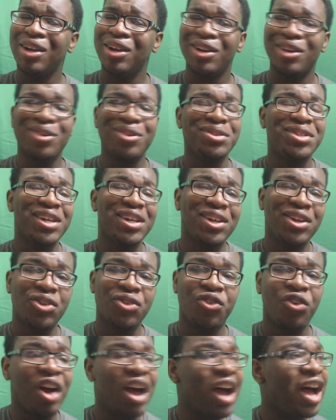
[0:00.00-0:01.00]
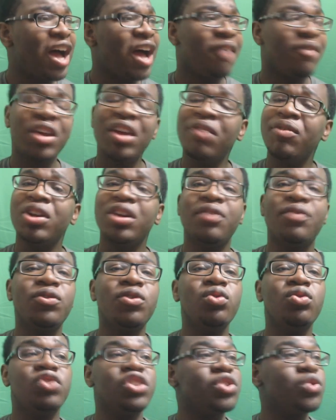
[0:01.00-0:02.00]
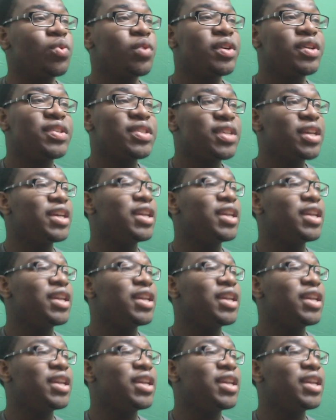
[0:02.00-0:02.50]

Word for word: Go take a drive. Even if you just want to stay